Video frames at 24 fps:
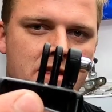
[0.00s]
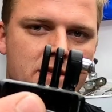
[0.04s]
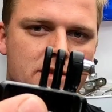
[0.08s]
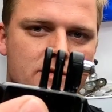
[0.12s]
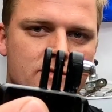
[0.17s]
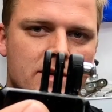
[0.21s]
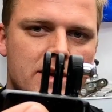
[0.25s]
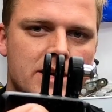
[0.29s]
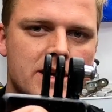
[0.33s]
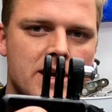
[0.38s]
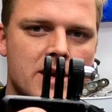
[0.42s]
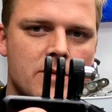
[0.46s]
a
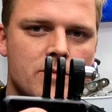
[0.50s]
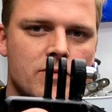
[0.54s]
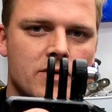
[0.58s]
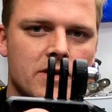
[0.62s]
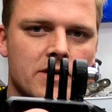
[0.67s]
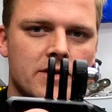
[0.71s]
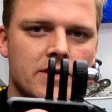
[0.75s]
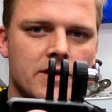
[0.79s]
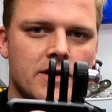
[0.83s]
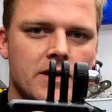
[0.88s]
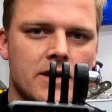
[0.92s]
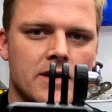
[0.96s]
3D
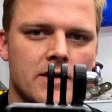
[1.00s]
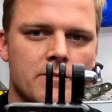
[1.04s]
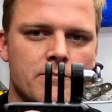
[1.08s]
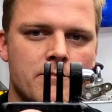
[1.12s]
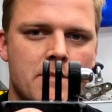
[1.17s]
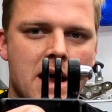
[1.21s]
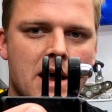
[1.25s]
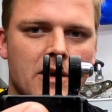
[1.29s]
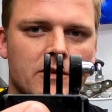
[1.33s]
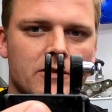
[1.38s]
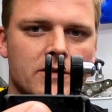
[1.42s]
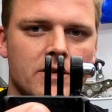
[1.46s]
printed
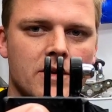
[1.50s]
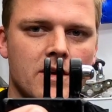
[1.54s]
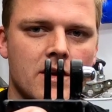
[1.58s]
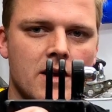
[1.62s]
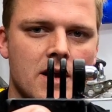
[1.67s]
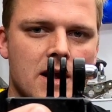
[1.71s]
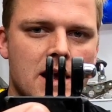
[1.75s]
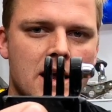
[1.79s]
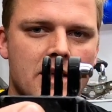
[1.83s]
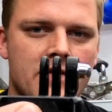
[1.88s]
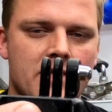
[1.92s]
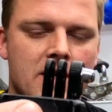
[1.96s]
mount
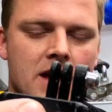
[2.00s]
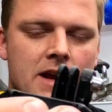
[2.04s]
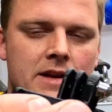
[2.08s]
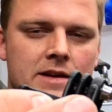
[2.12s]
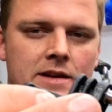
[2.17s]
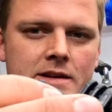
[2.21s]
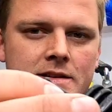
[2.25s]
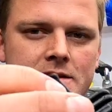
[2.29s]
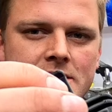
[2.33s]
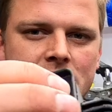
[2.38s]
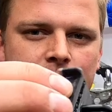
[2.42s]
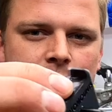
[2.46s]
that
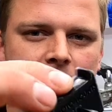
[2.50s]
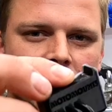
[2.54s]
is